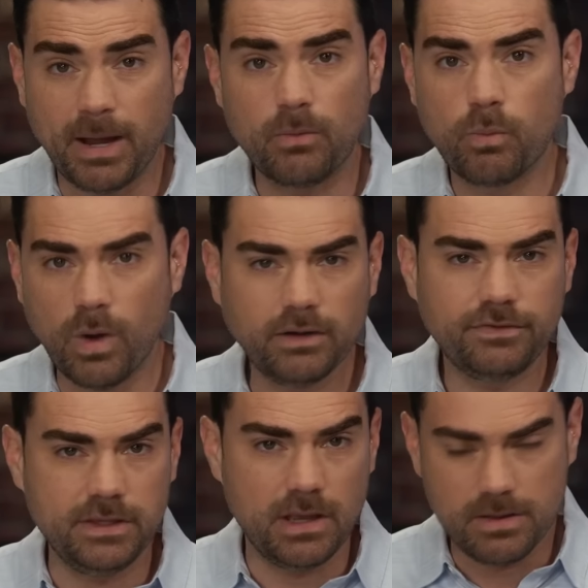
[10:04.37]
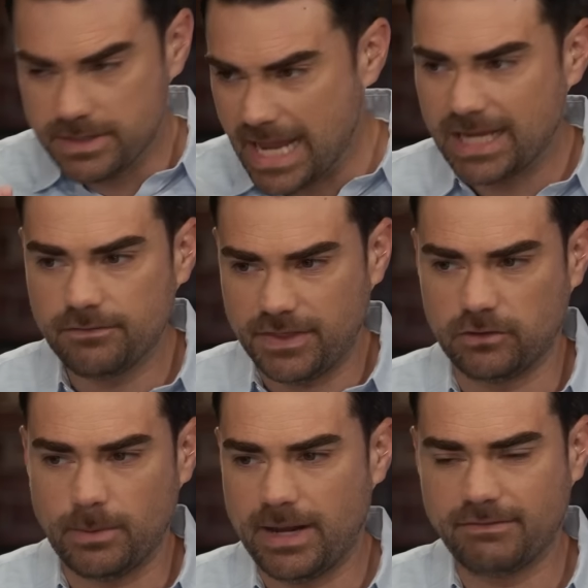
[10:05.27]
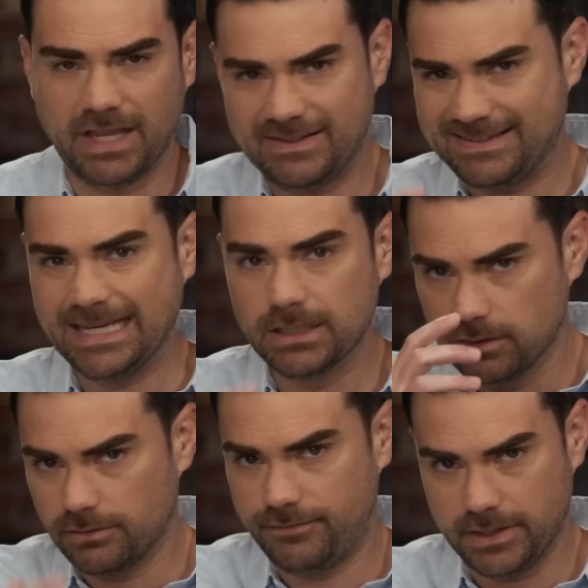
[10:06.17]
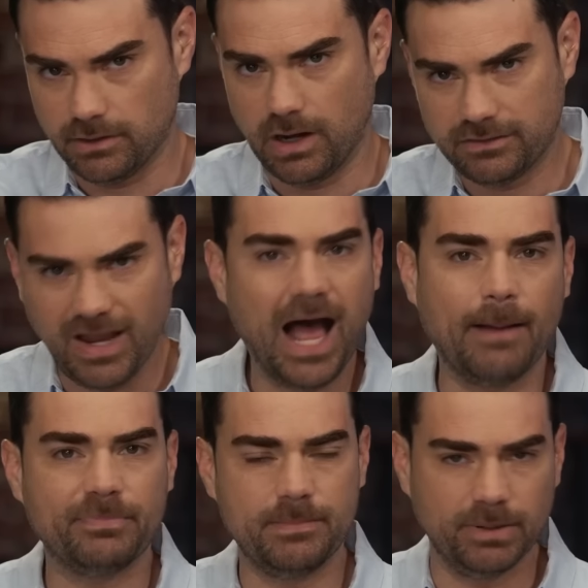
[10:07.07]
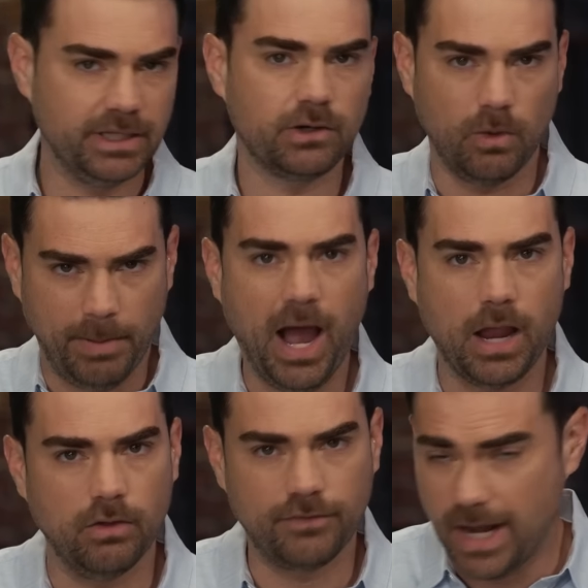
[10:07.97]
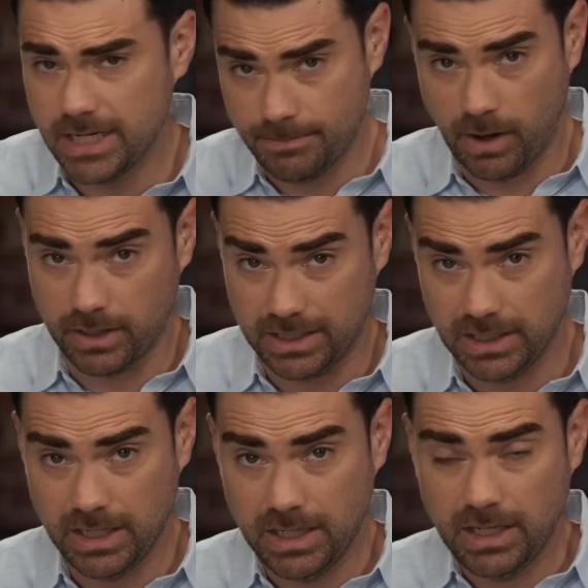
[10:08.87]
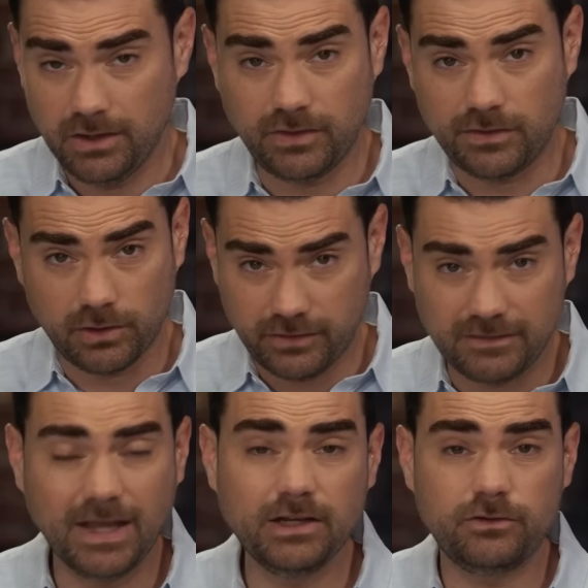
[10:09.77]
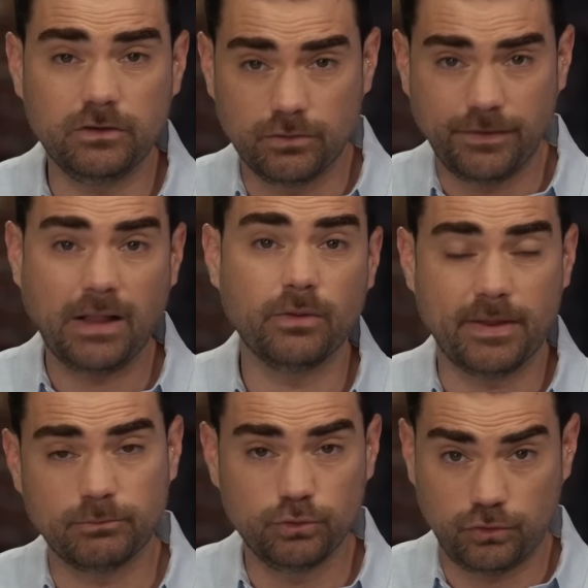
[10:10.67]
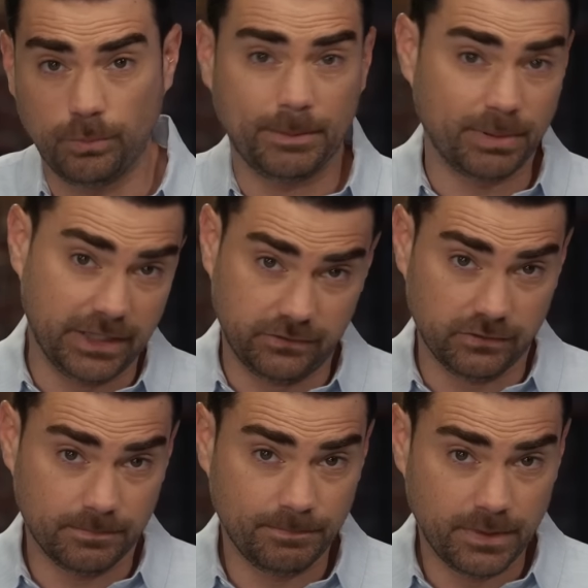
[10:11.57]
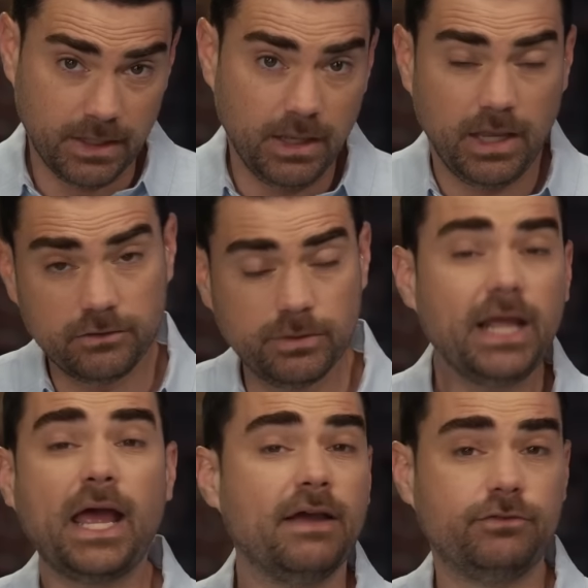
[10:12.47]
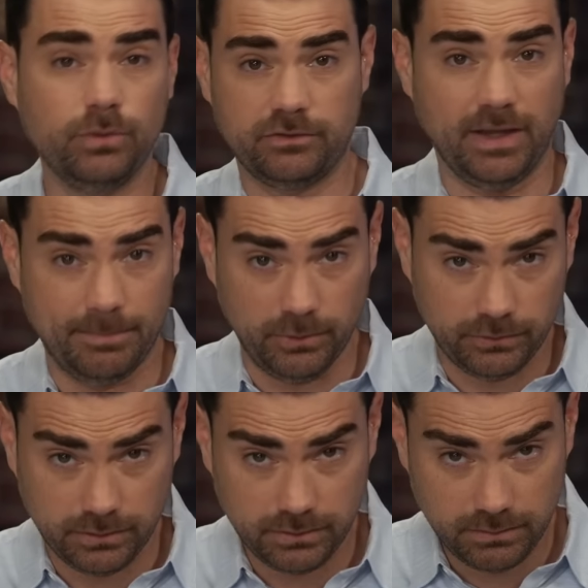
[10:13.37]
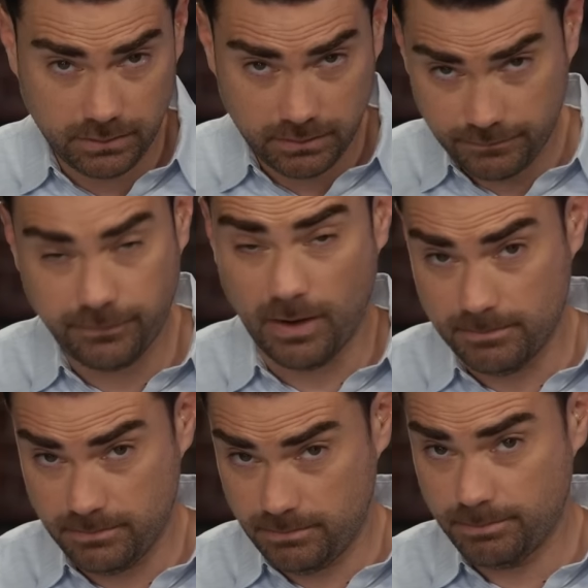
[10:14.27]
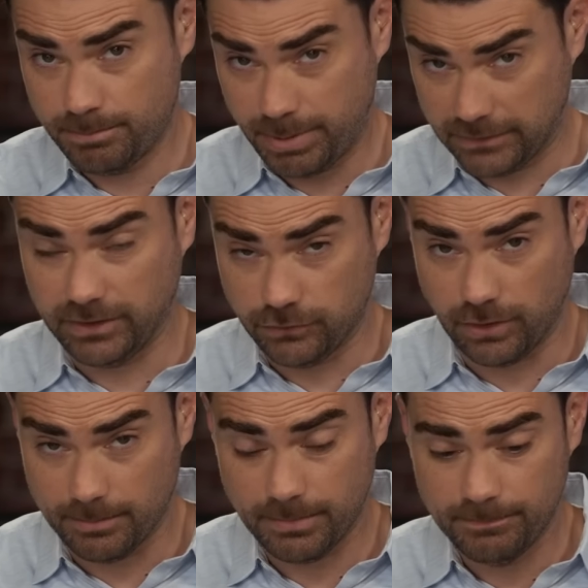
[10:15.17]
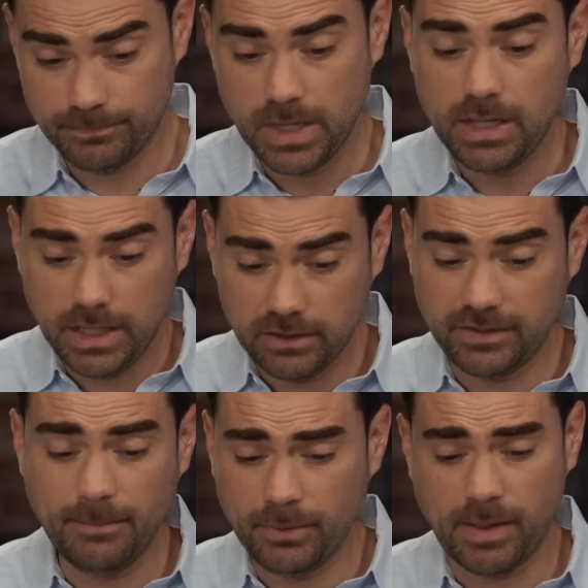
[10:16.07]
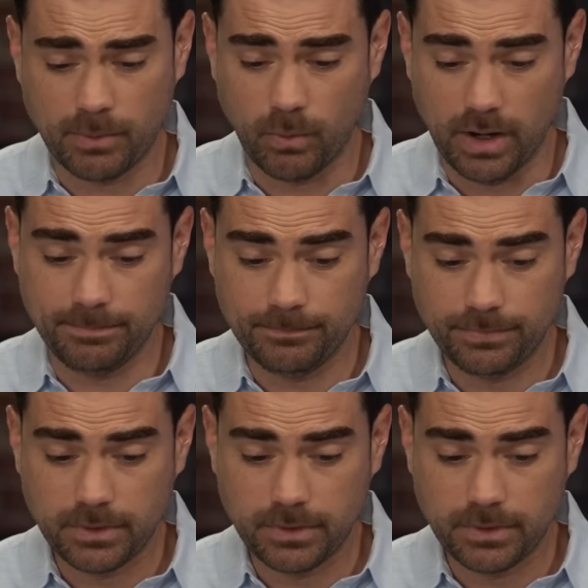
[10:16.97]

But one of the negative things about having a singular figure atop the political pile for any party is that there is a tendency to follow them to stupid places. And today I have two examples from President Trump. Example number one